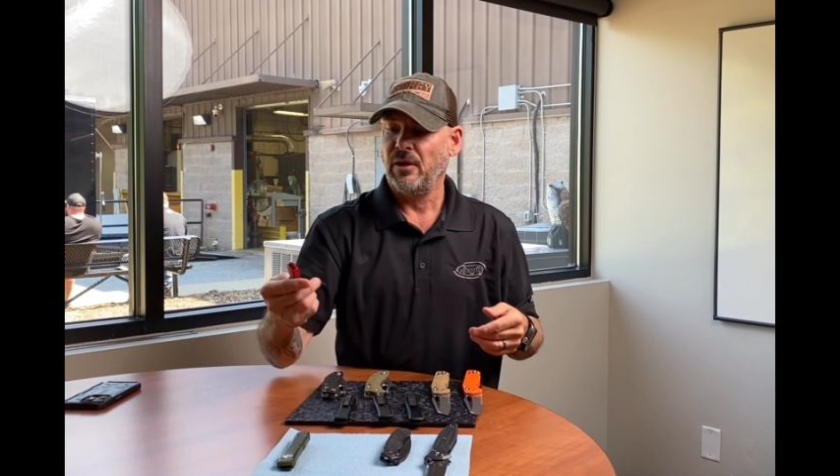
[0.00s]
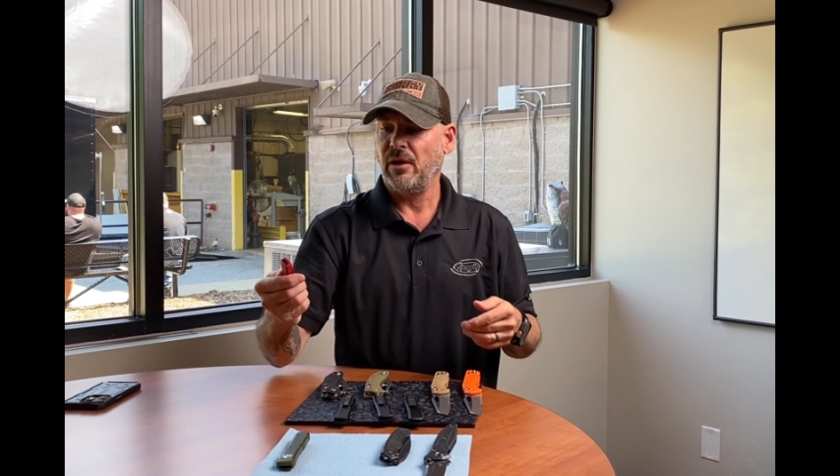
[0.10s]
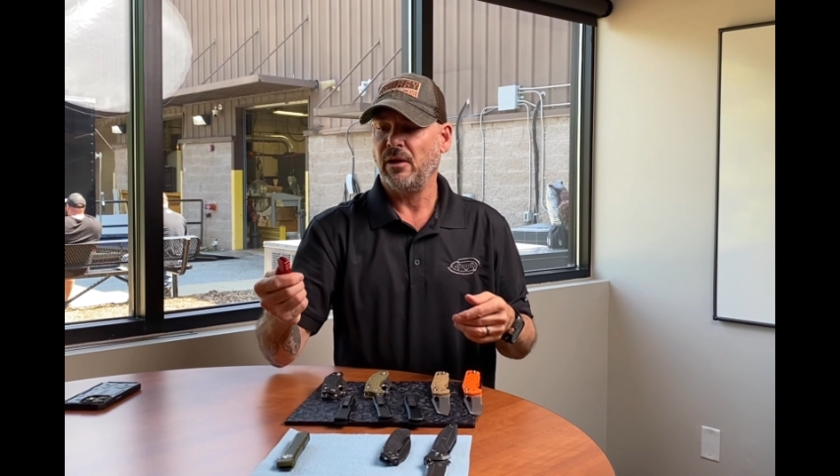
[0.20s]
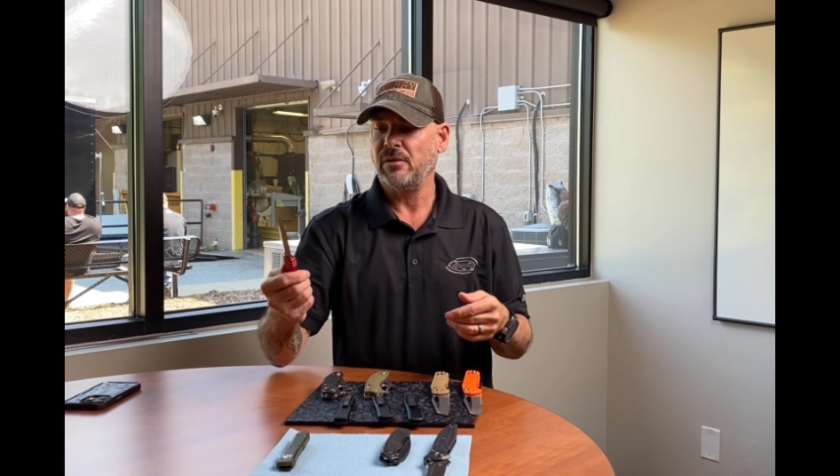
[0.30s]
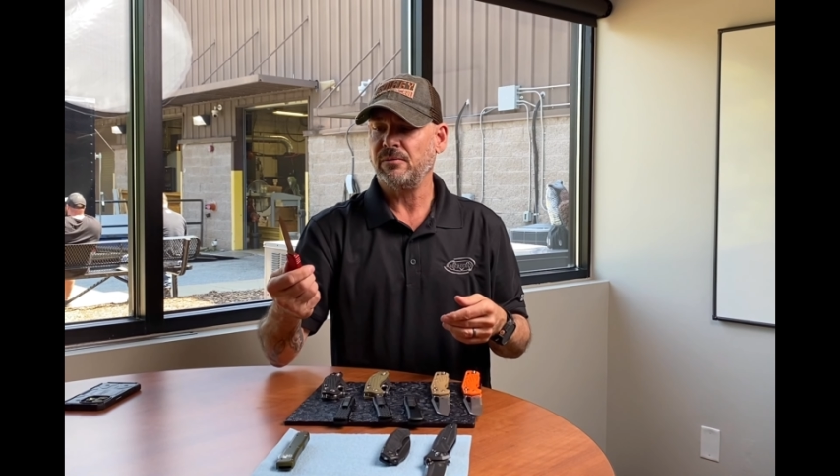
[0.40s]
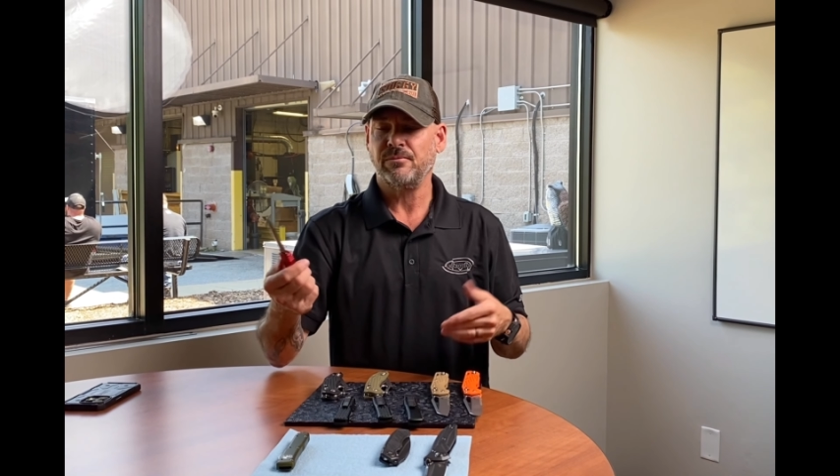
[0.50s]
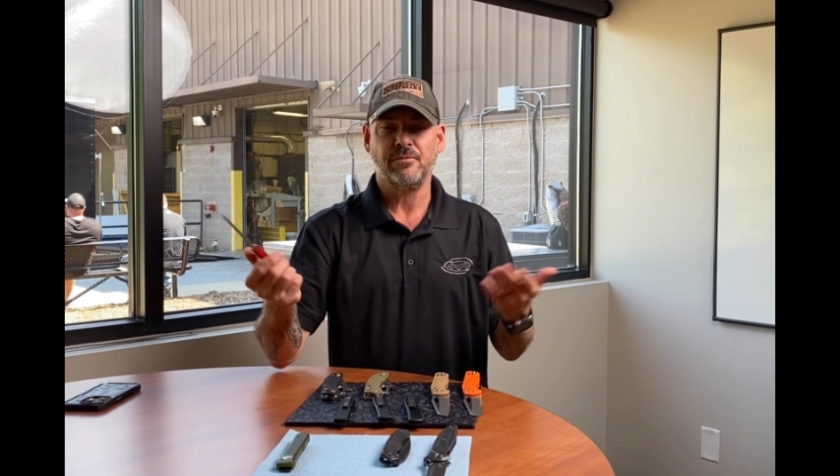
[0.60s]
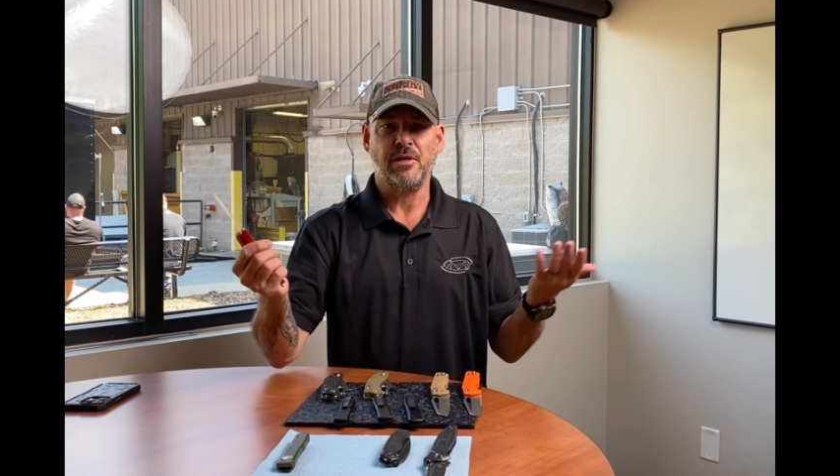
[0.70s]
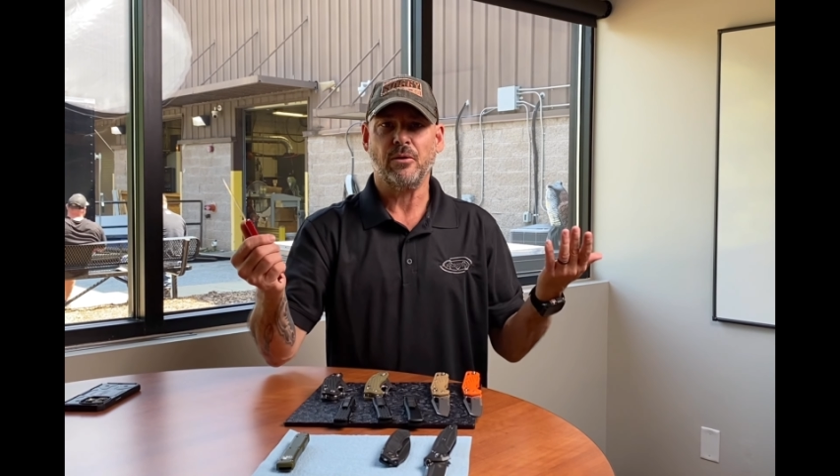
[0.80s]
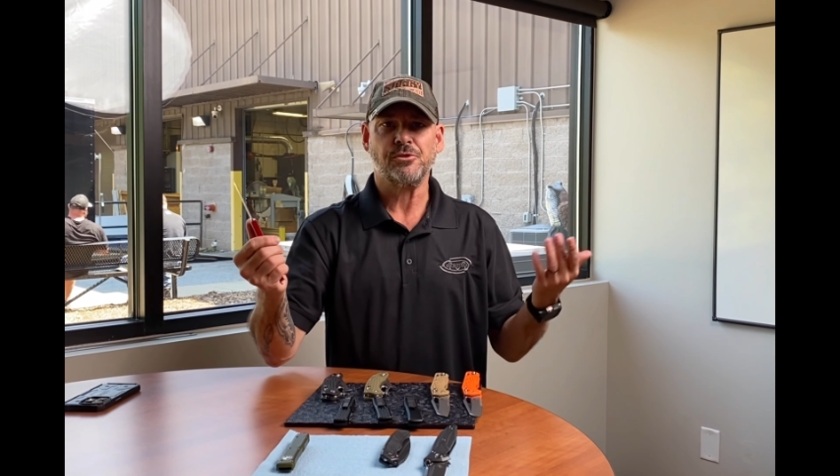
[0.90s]
and
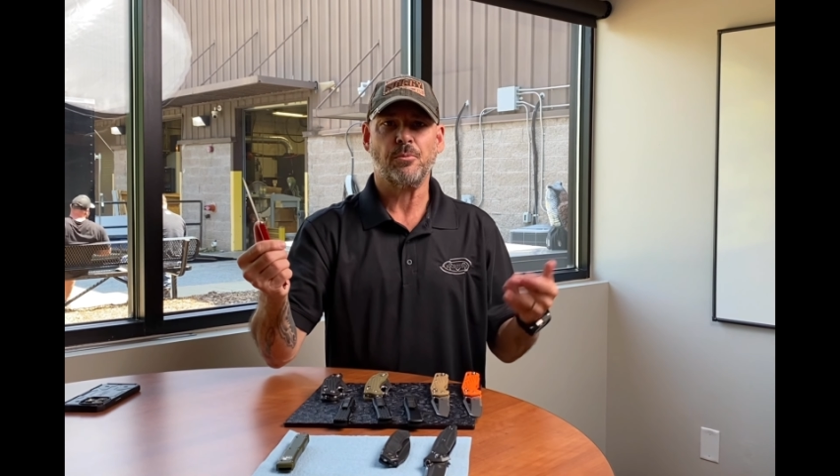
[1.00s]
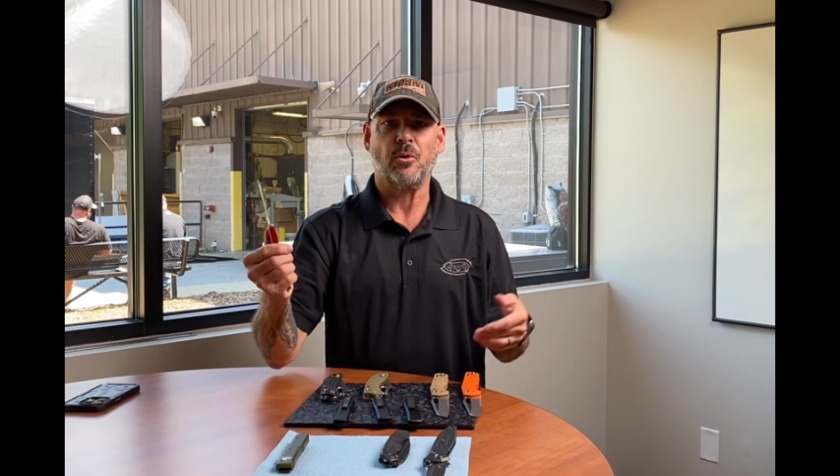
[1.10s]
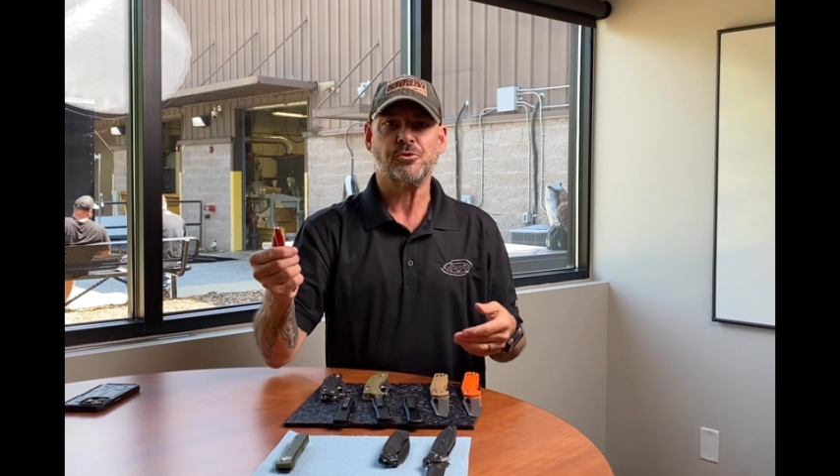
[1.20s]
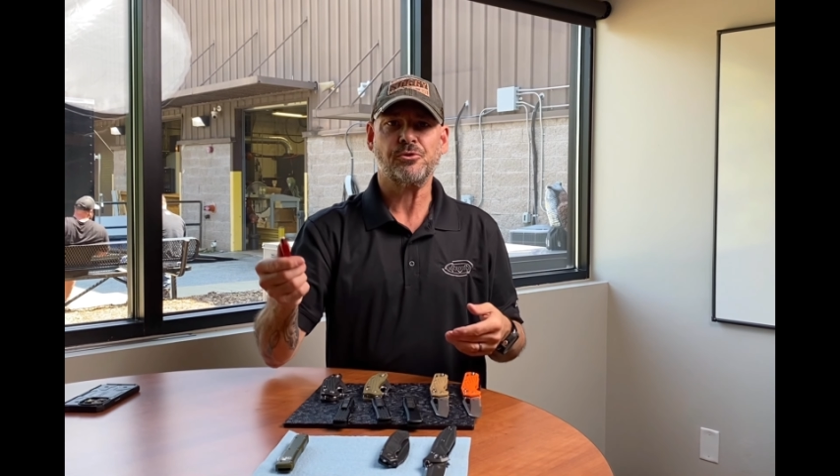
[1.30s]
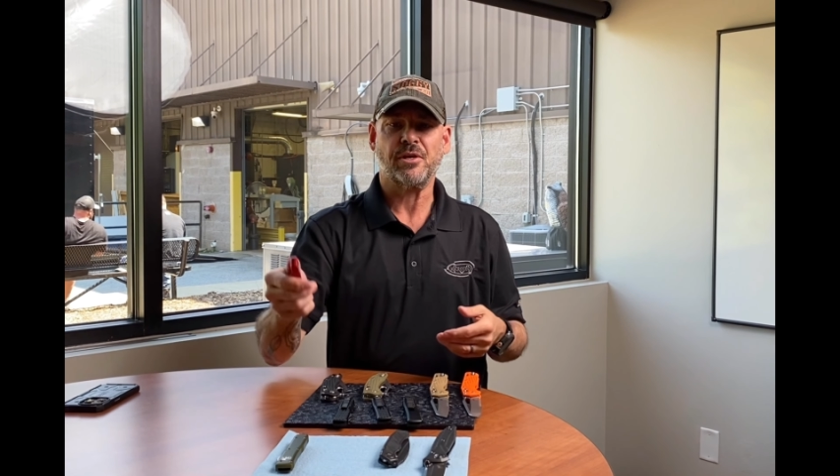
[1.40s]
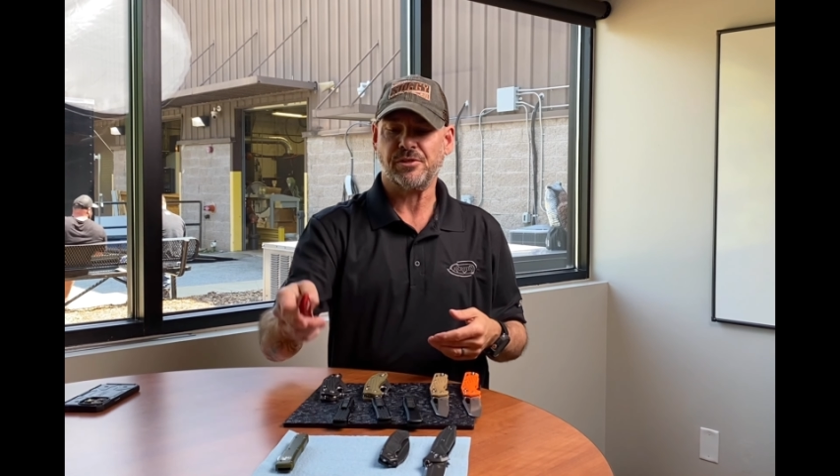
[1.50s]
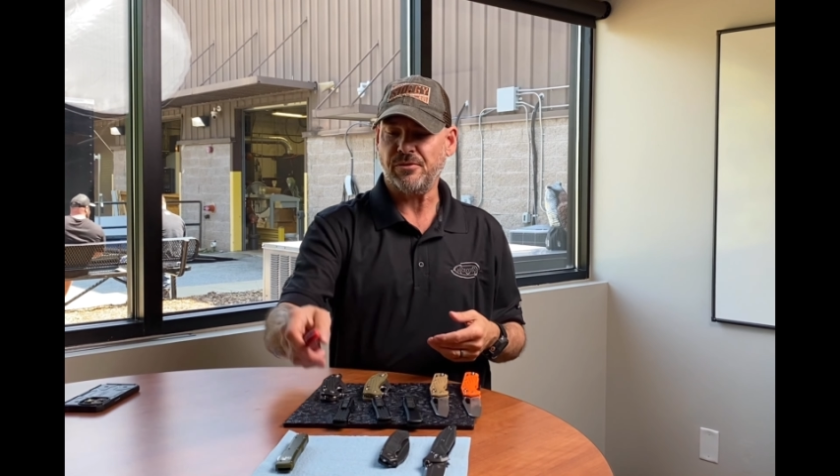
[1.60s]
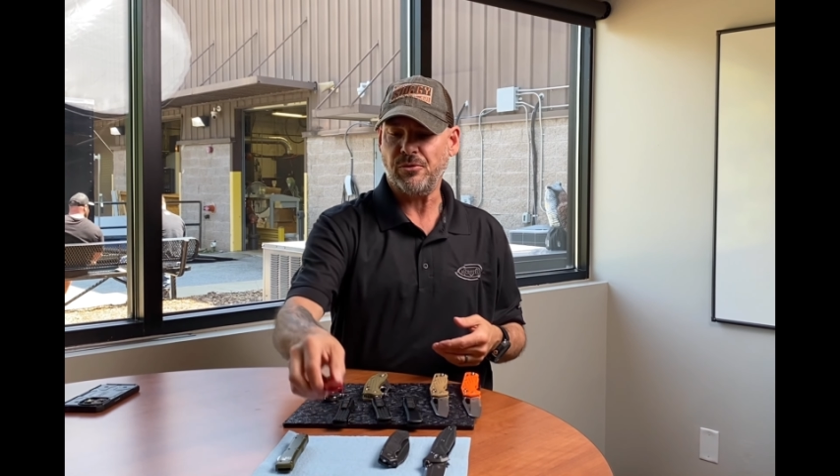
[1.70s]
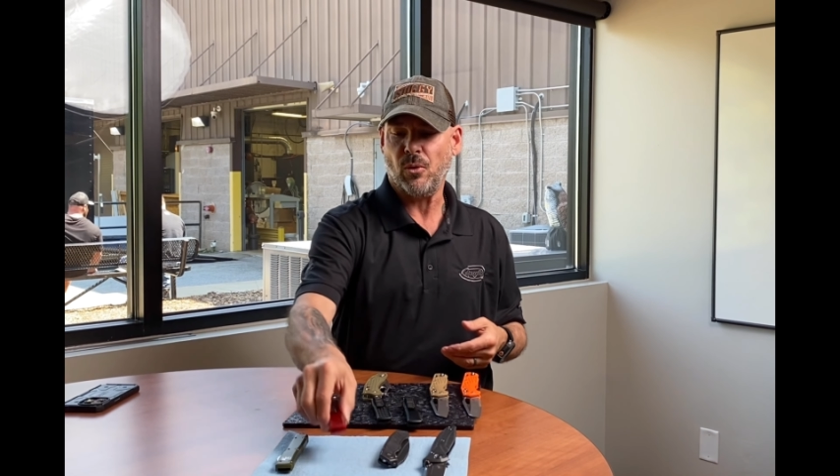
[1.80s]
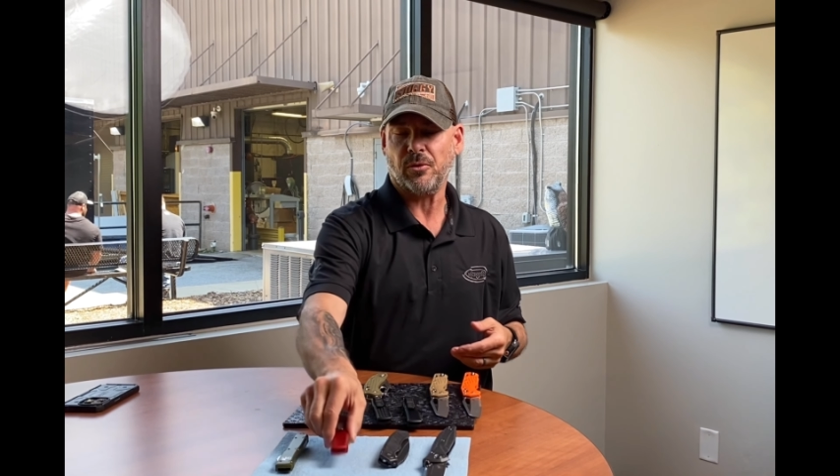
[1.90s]
you know some Ultratechs
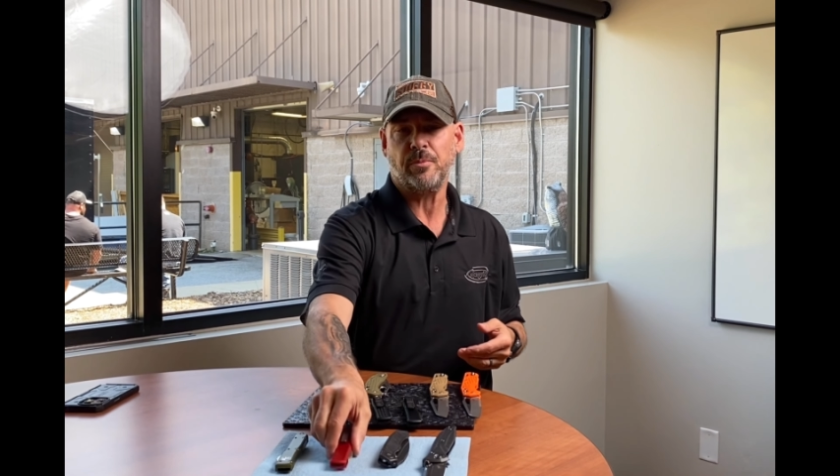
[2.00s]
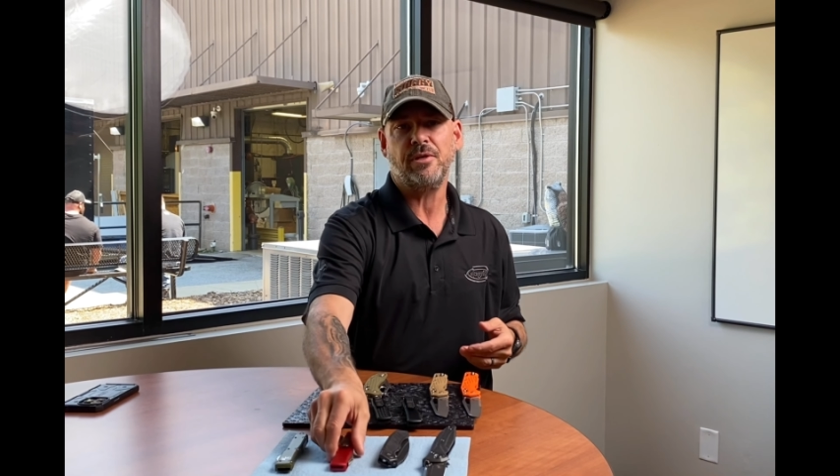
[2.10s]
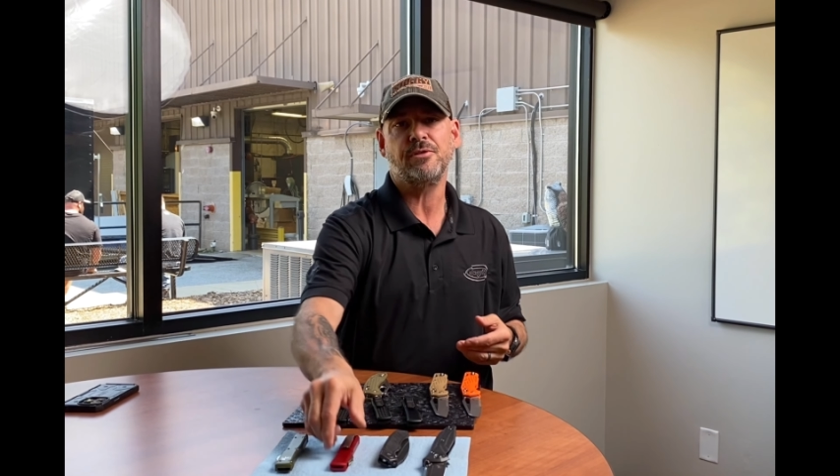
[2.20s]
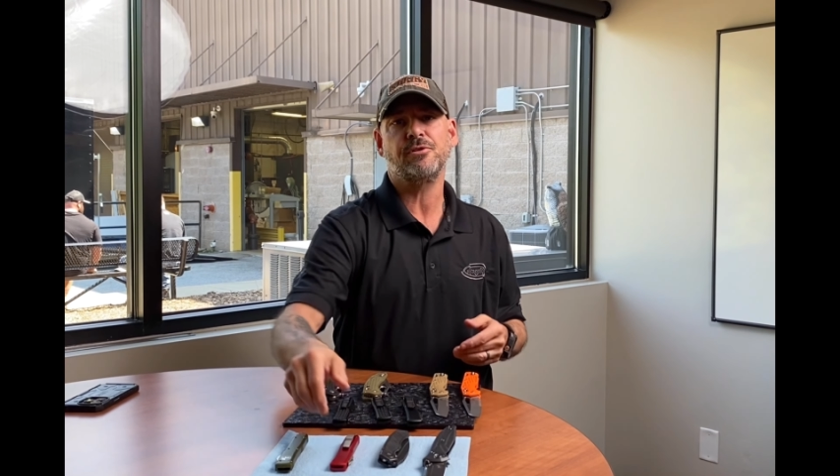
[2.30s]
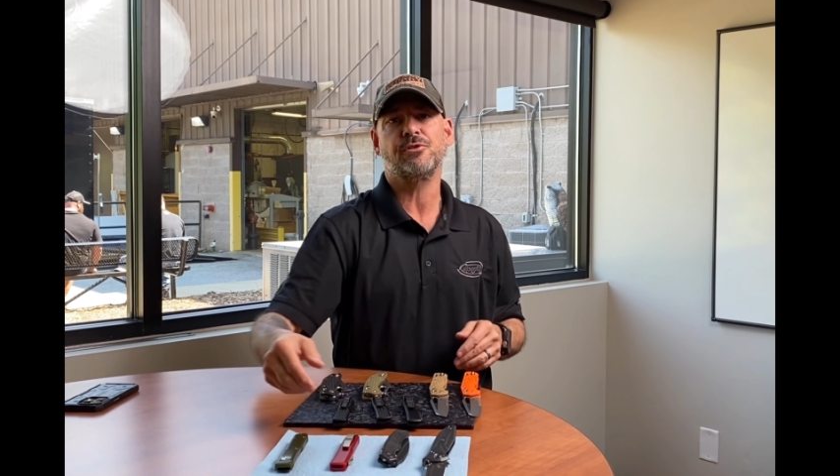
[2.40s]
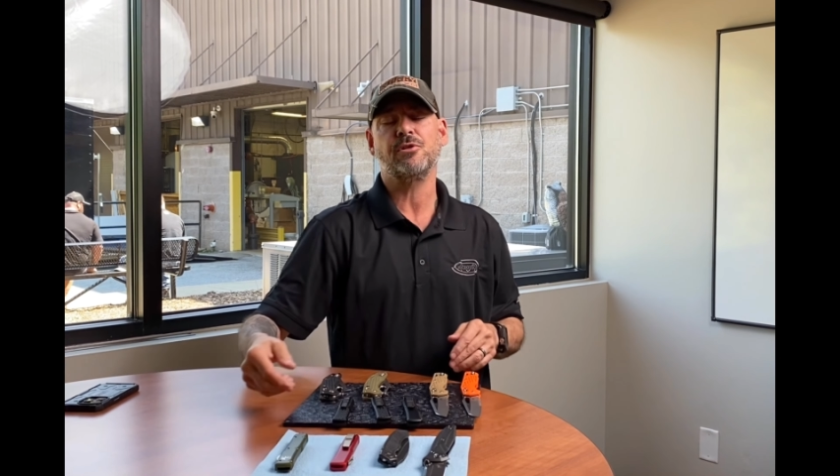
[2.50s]
and a few other pieces.